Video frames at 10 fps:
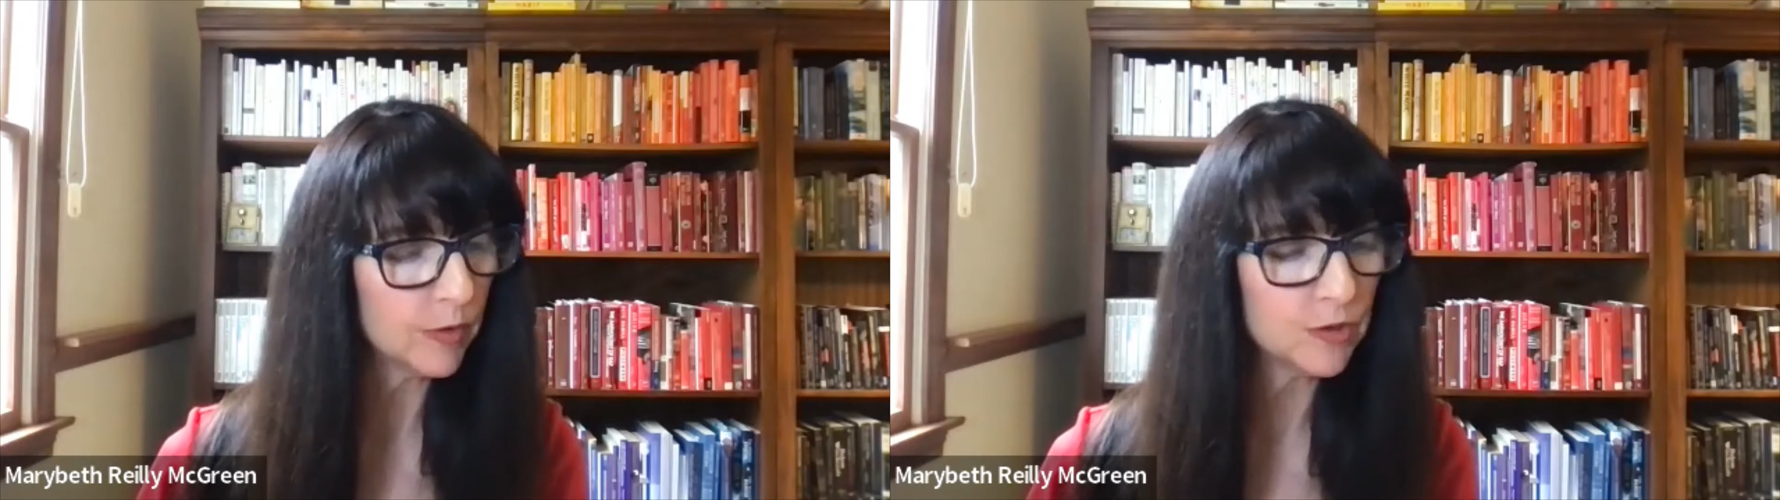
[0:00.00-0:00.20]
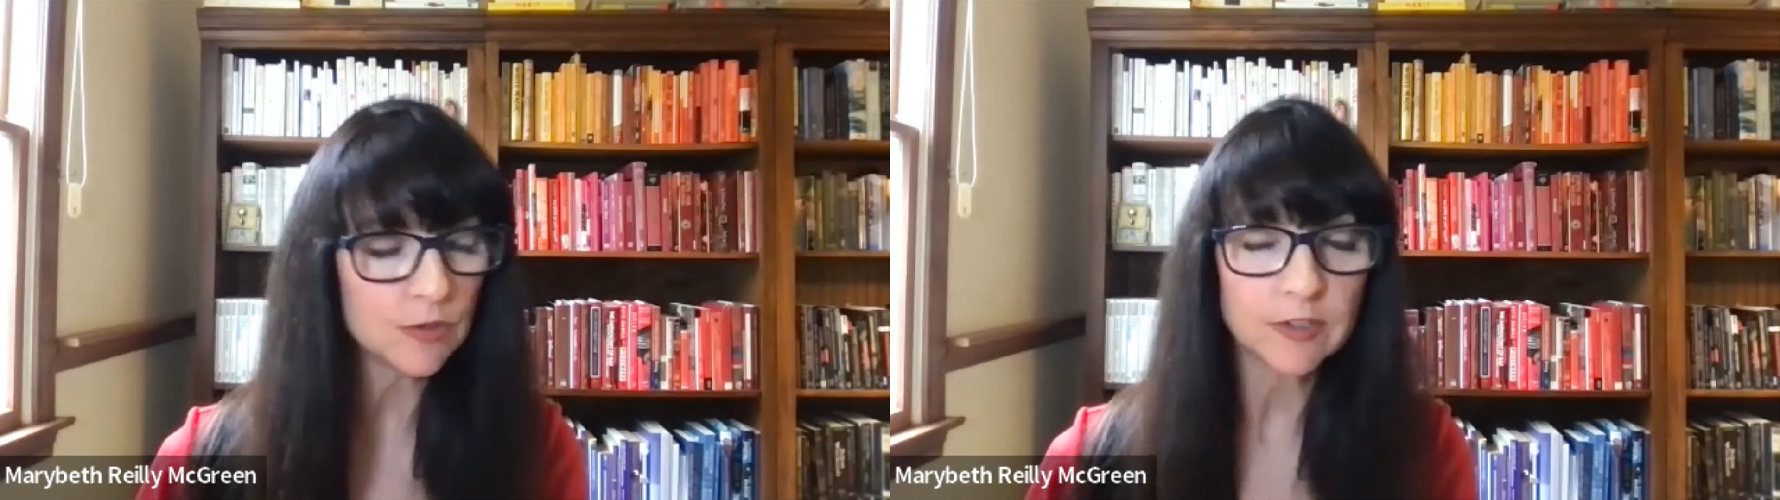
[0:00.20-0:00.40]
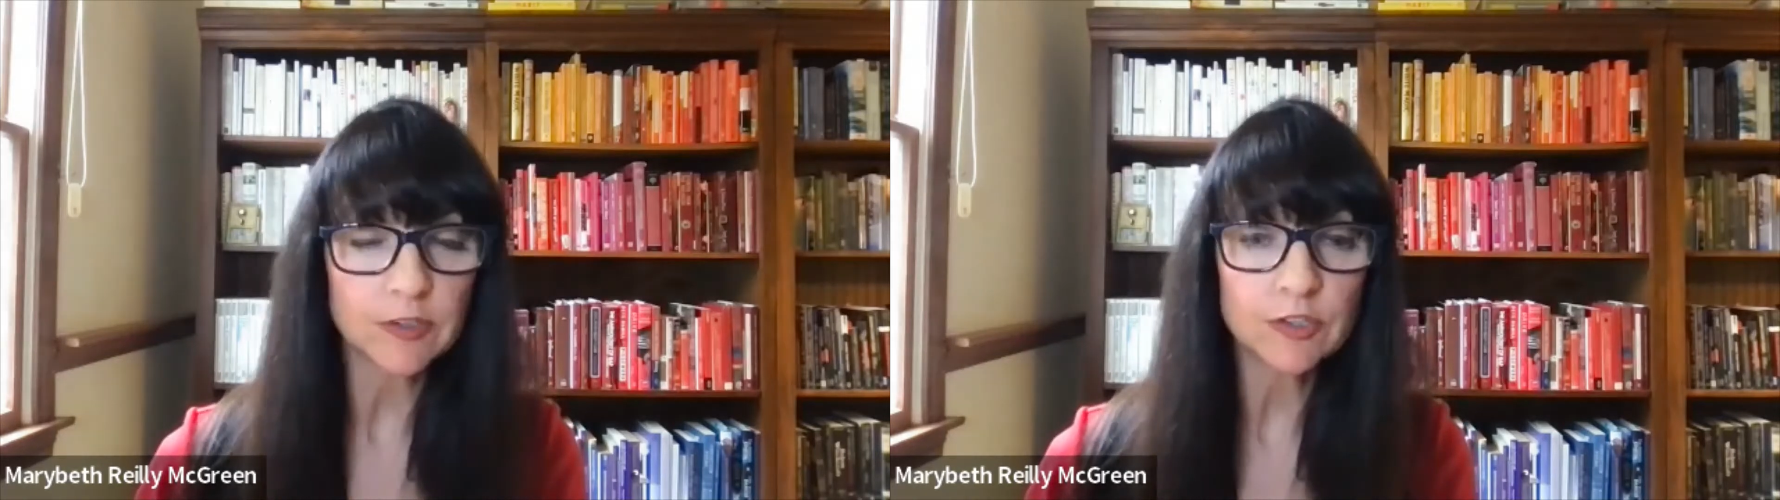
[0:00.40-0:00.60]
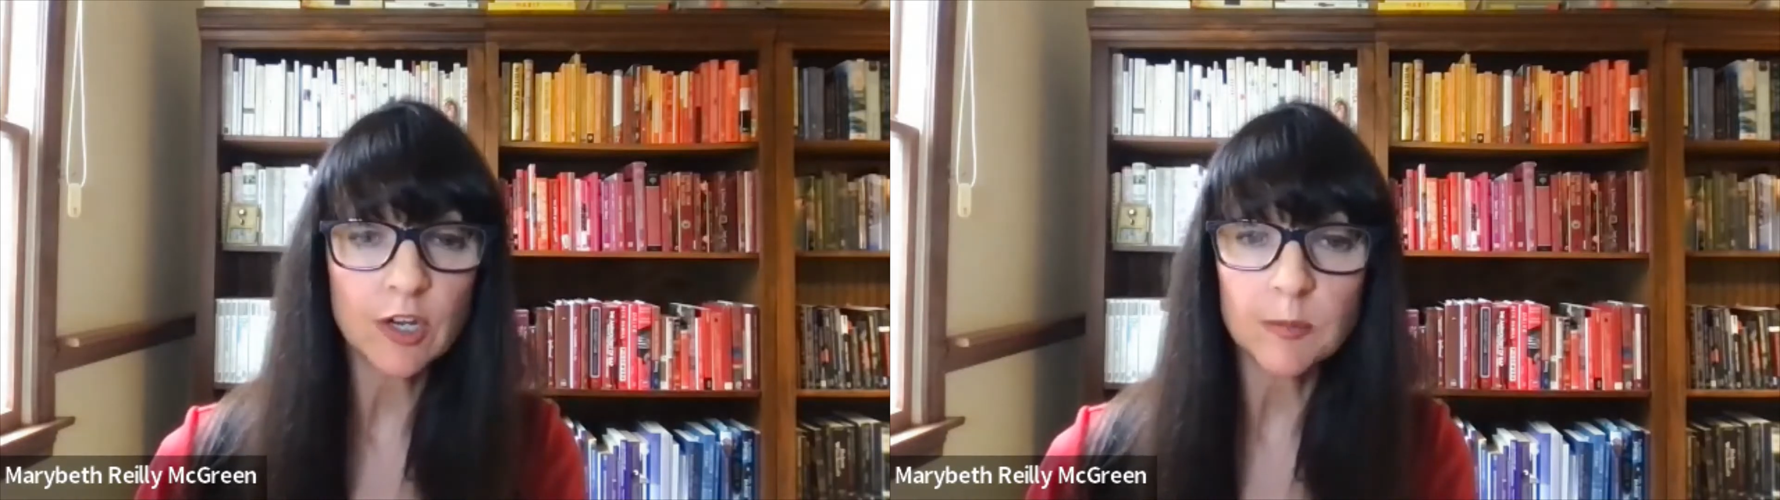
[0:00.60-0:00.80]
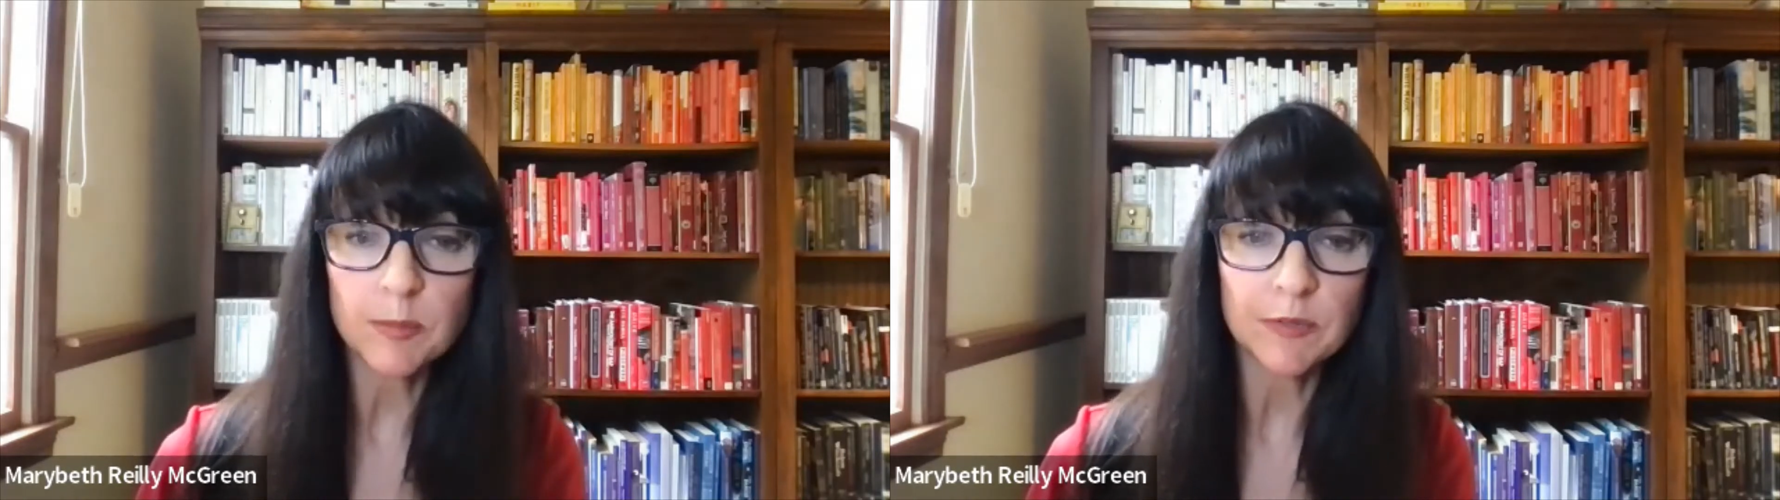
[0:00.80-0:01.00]
would you like to
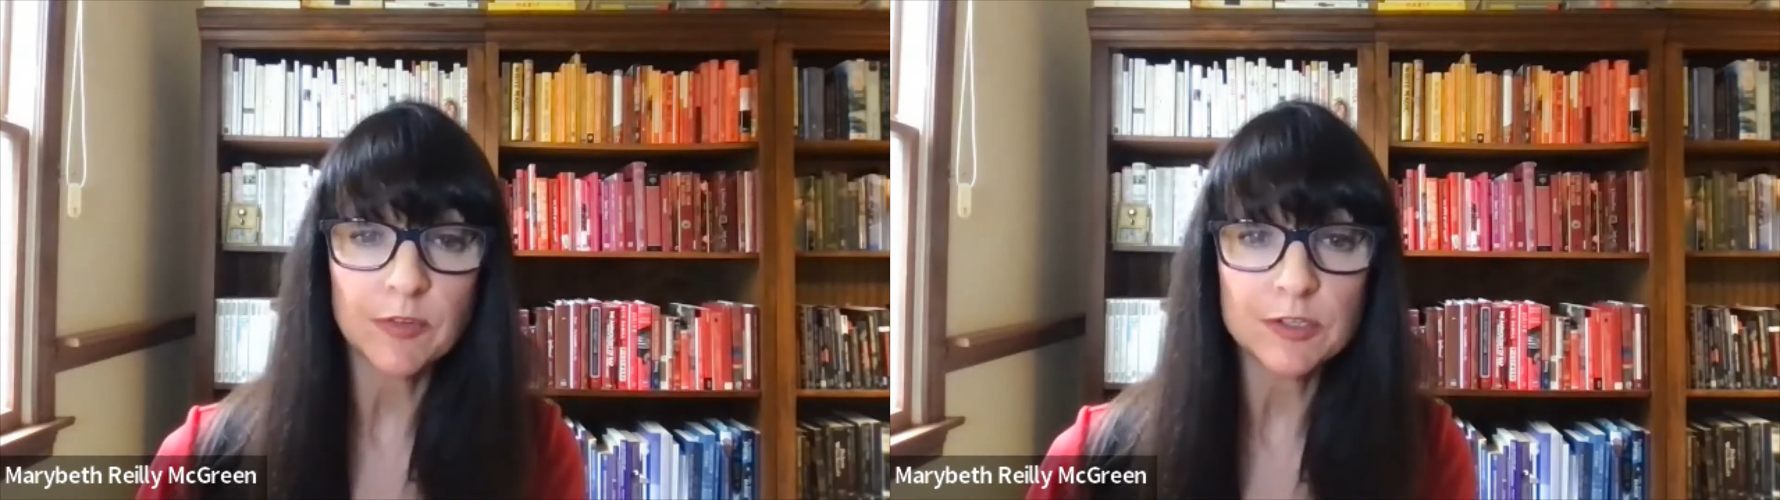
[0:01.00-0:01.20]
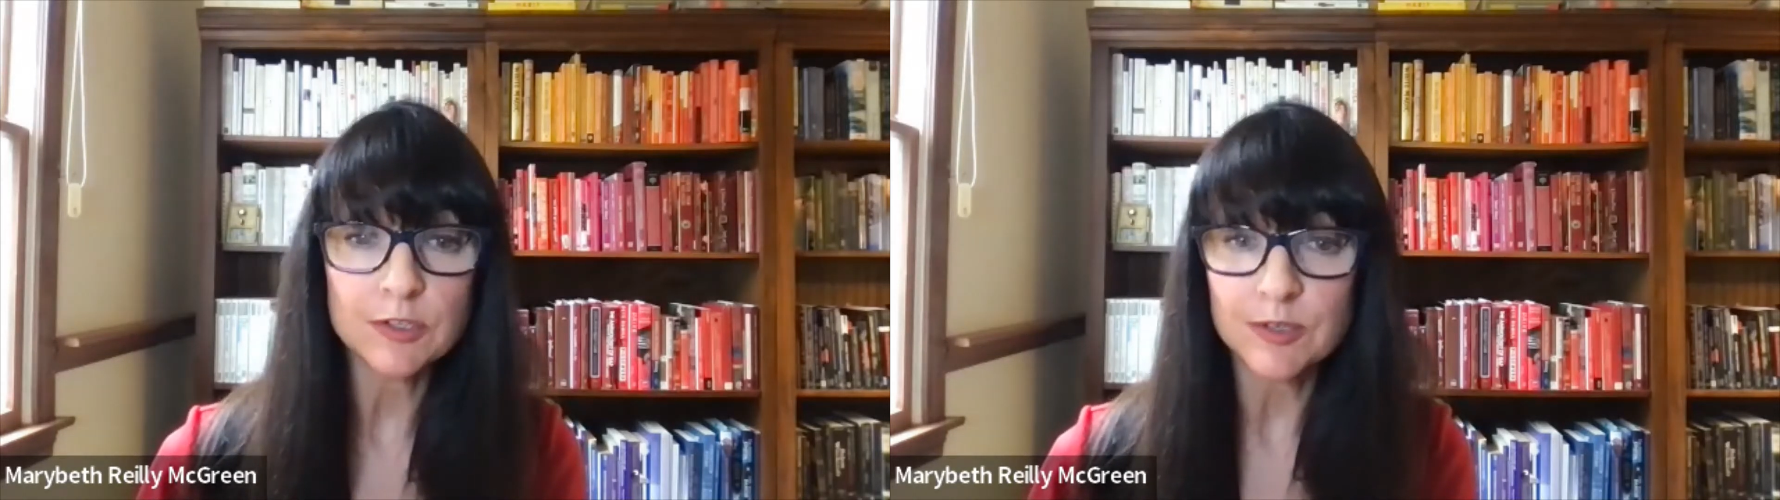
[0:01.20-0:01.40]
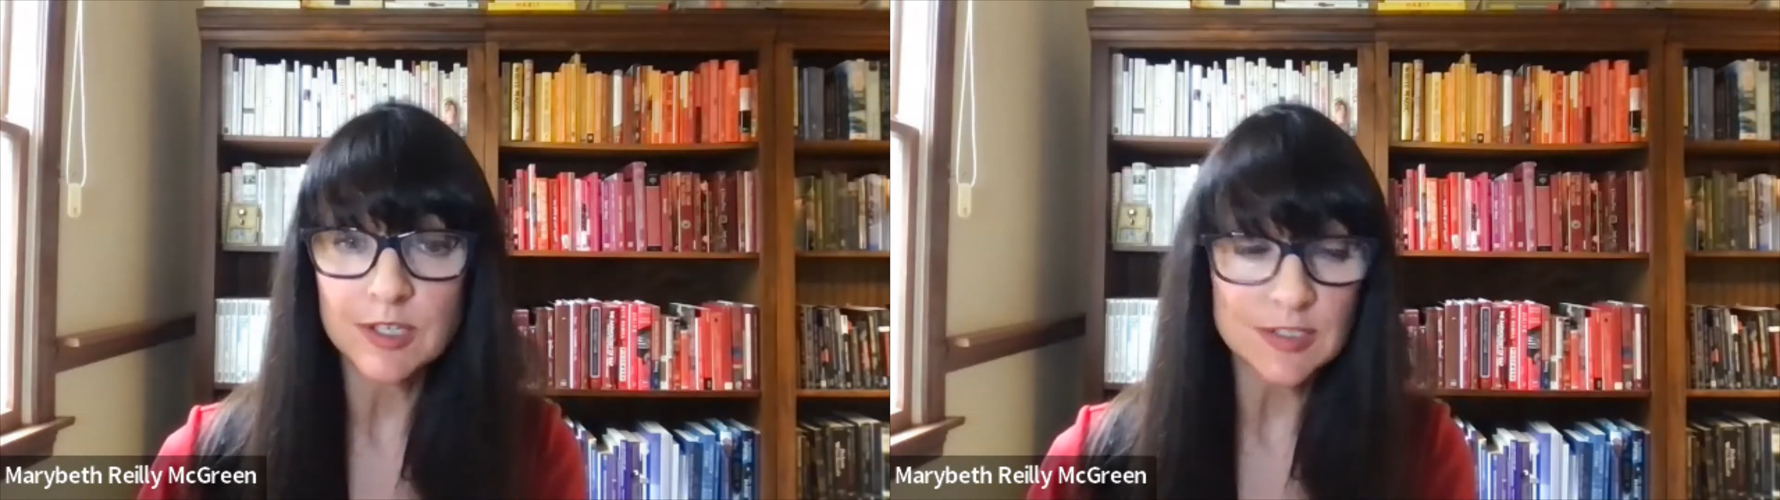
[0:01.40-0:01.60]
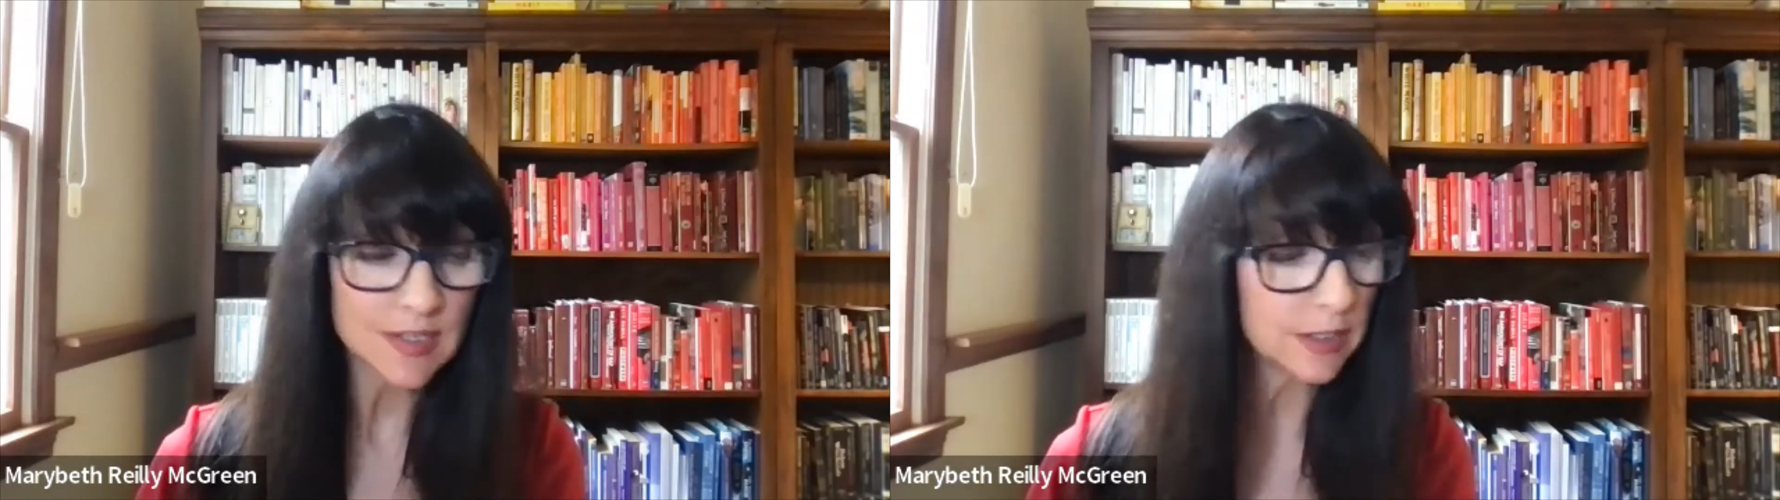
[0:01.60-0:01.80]
talk about the duties